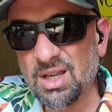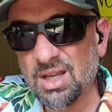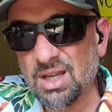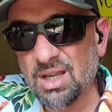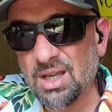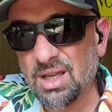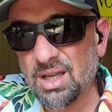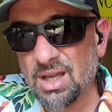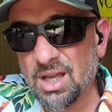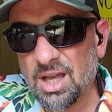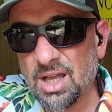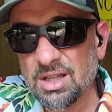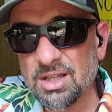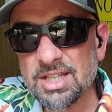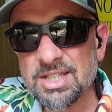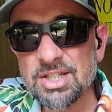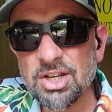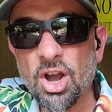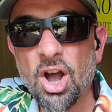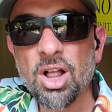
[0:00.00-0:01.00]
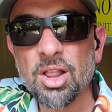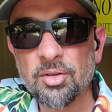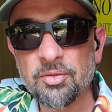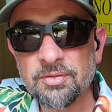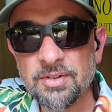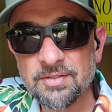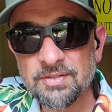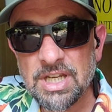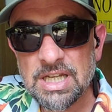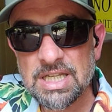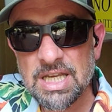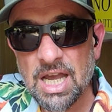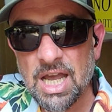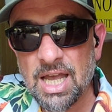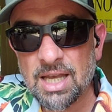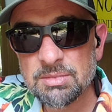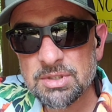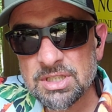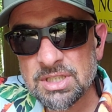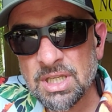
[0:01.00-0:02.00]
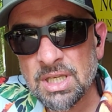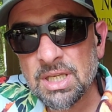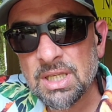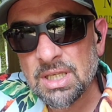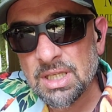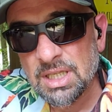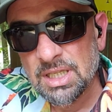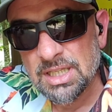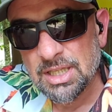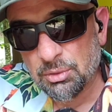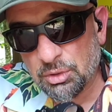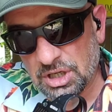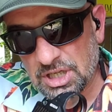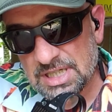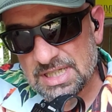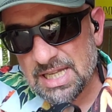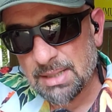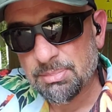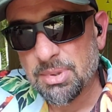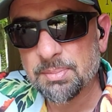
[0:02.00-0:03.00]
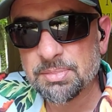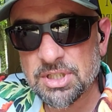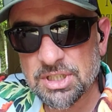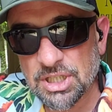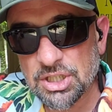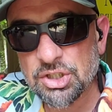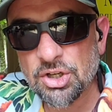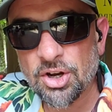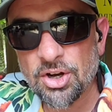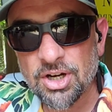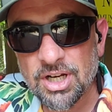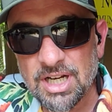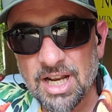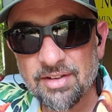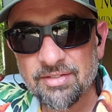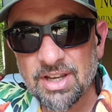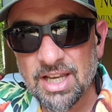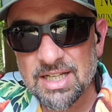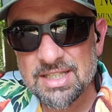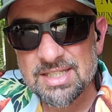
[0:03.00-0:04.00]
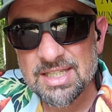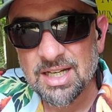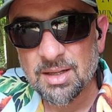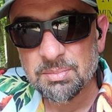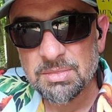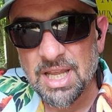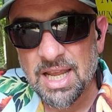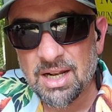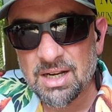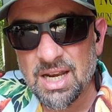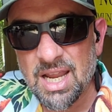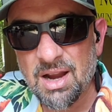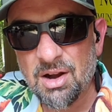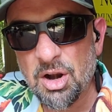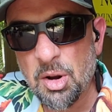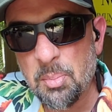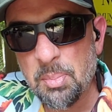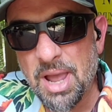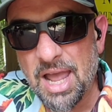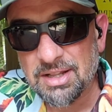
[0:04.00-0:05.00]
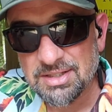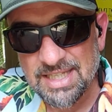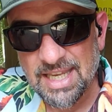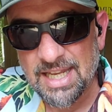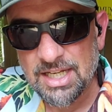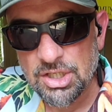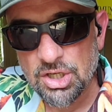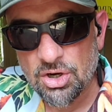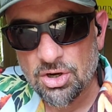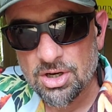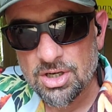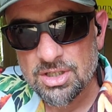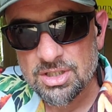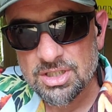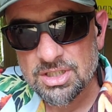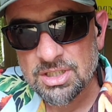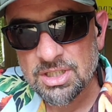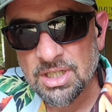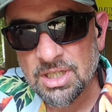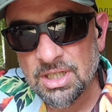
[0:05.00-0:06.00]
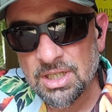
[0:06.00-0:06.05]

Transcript: Let's call it 50 times. I'm going to step up to the target I've got set up down there at about 10 yards